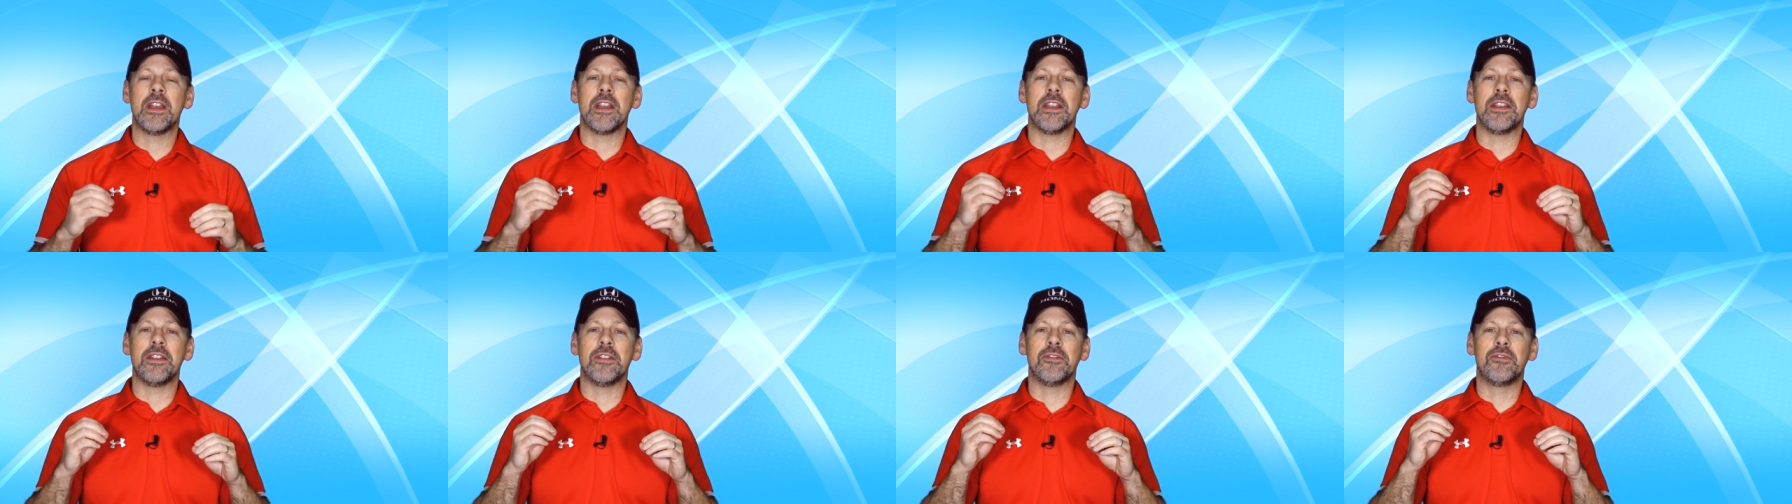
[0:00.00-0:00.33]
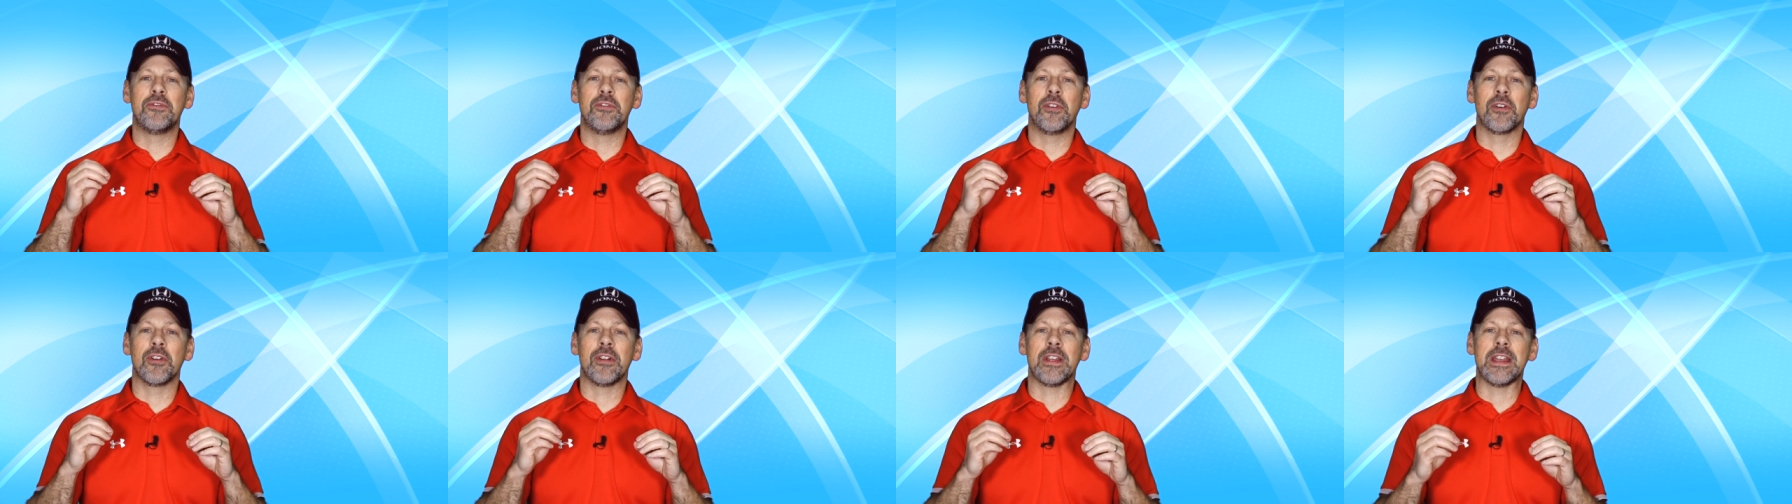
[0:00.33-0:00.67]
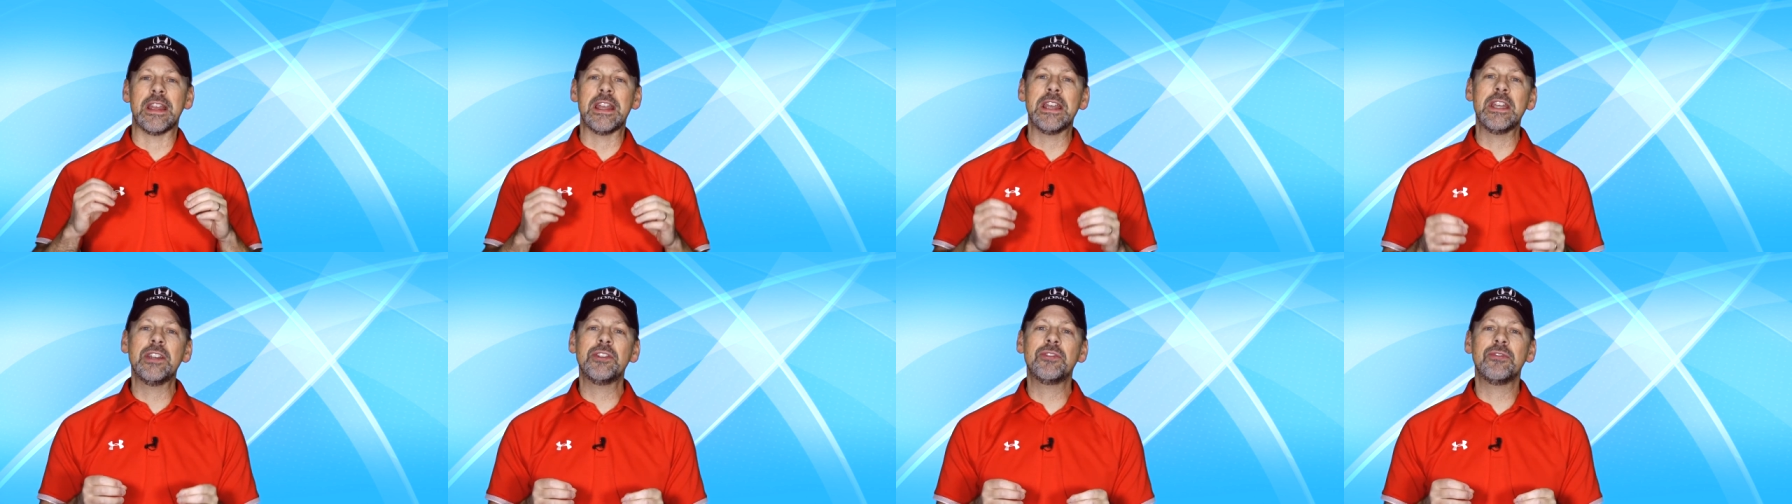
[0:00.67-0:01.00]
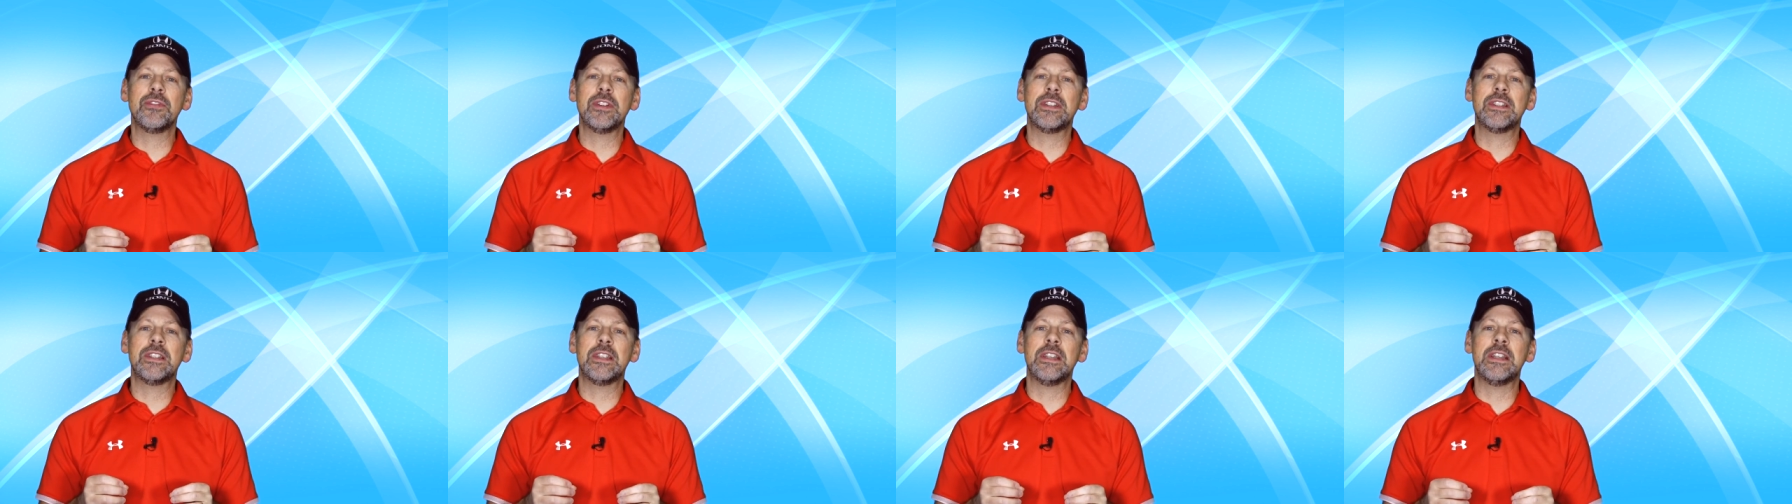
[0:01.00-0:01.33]
If you're
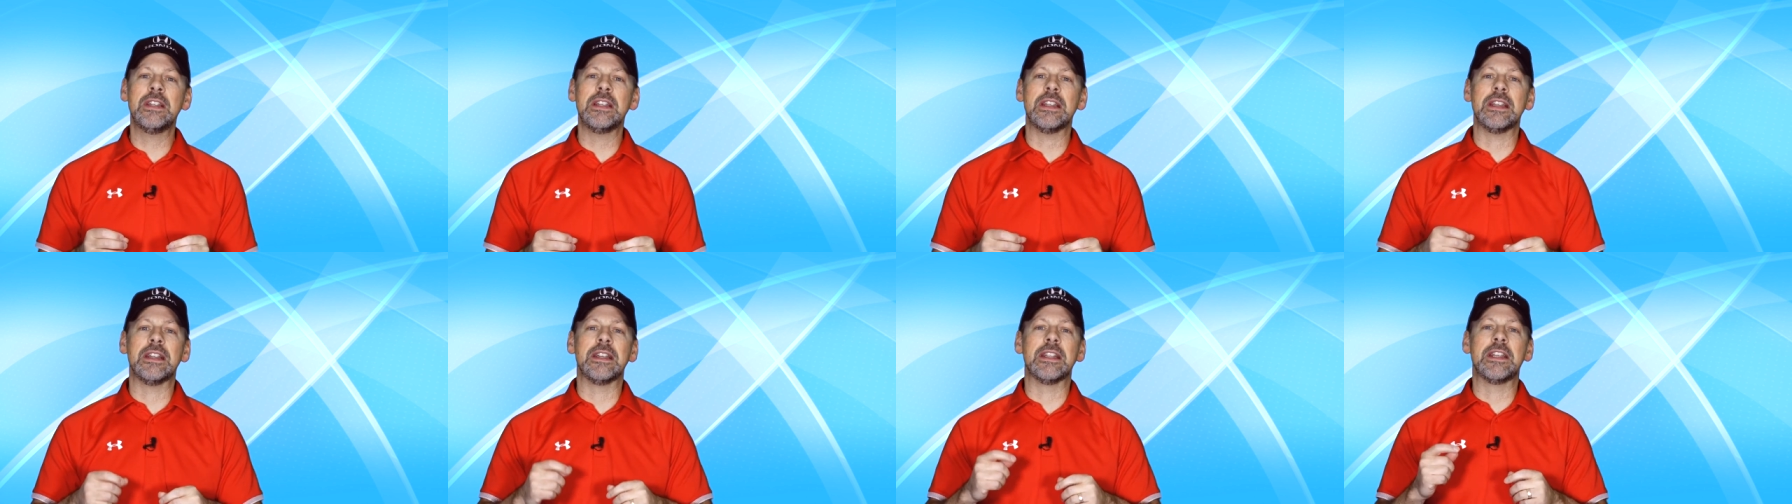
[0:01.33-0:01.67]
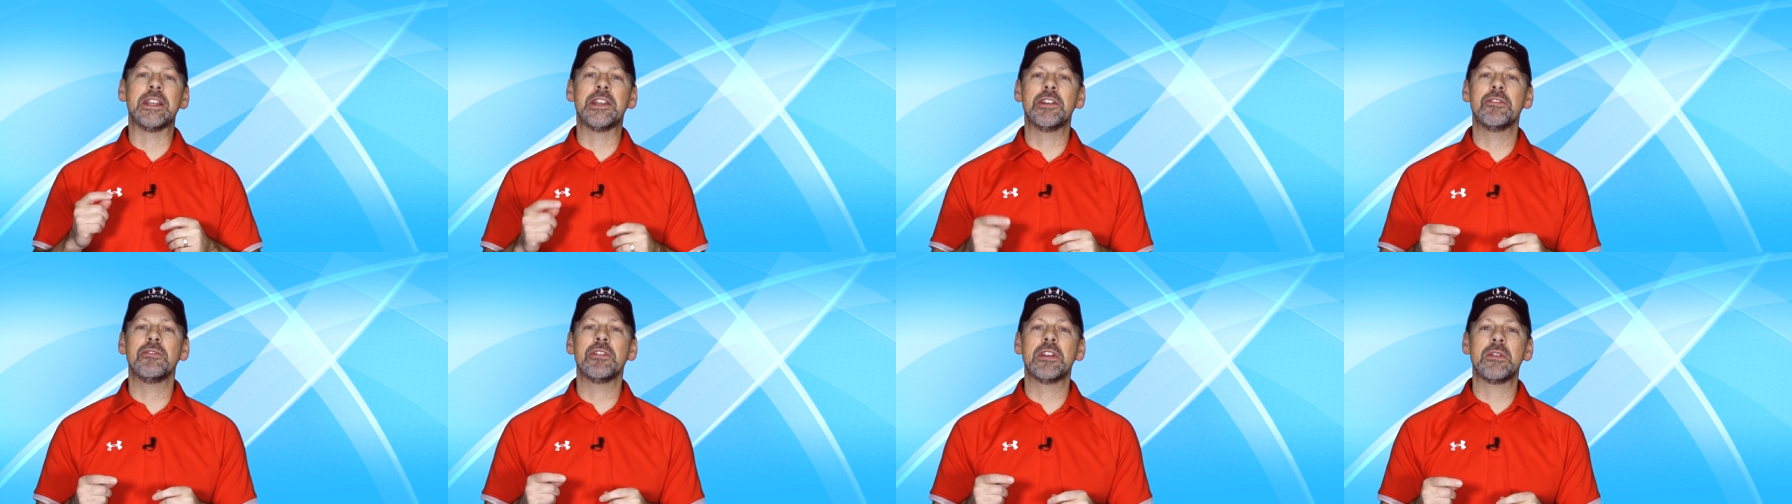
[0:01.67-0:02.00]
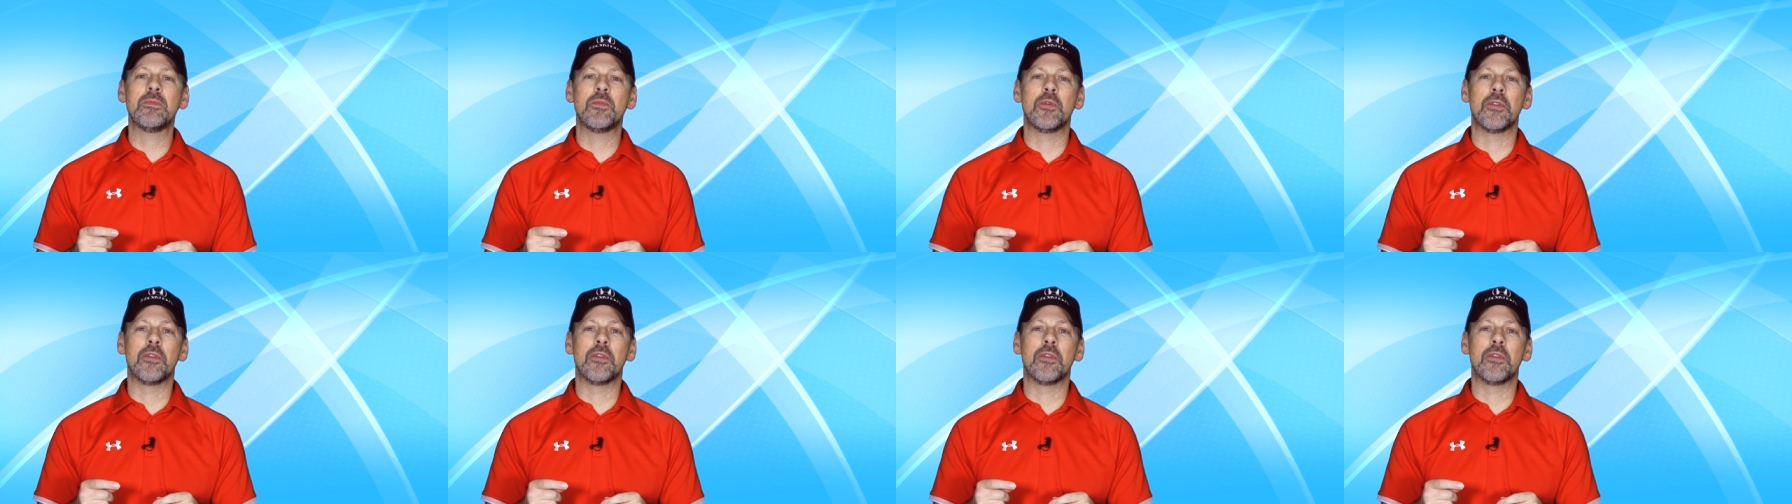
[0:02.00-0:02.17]
interested in hearing